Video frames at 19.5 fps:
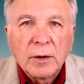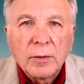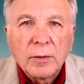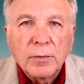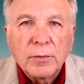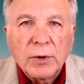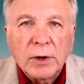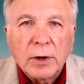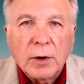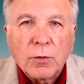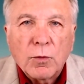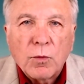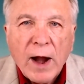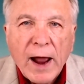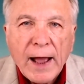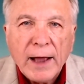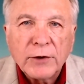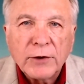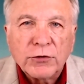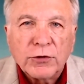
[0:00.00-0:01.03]
But a
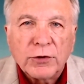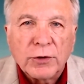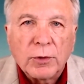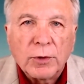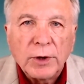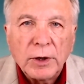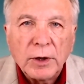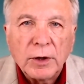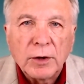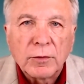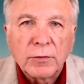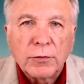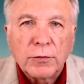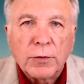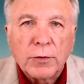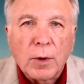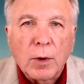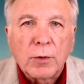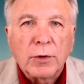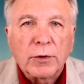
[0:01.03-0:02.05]
rational, in
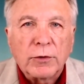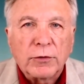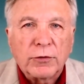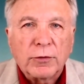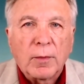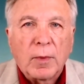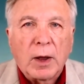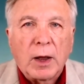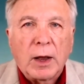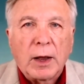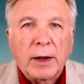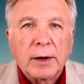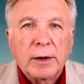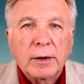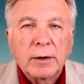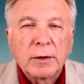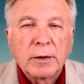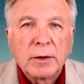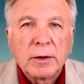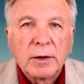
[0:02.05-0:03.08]
focus
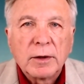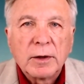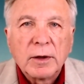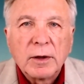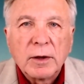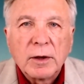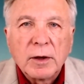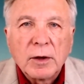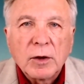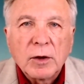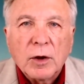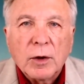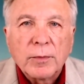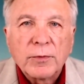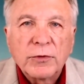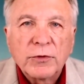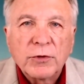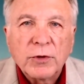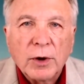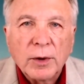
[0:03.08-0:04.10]
mind
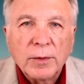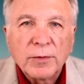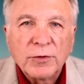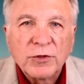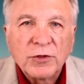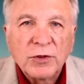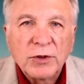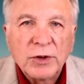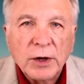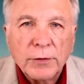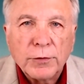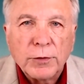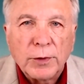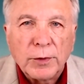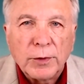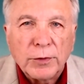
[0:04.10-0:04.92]
observes different